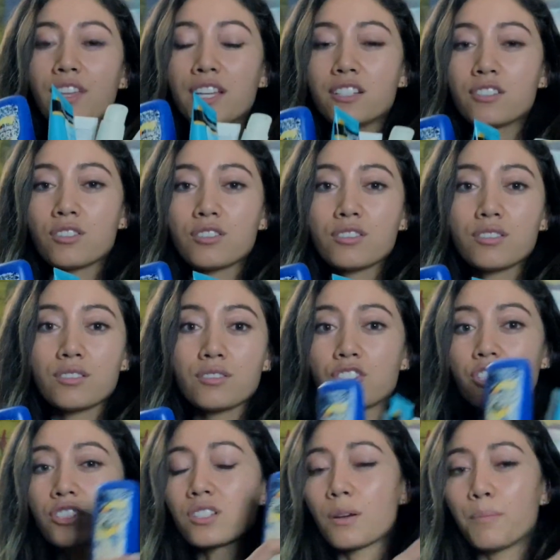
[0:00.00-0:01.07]
These are
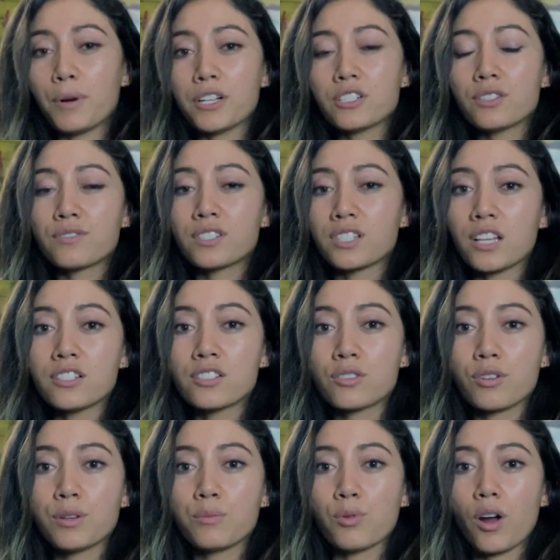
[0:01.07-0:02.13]
just a bunch of
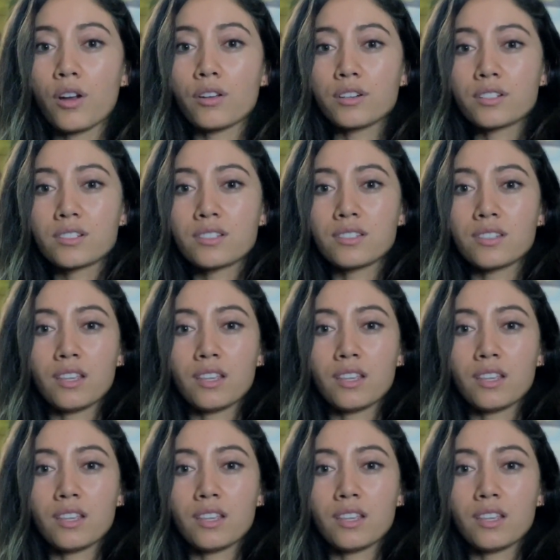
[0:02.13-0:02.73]
sunscreen products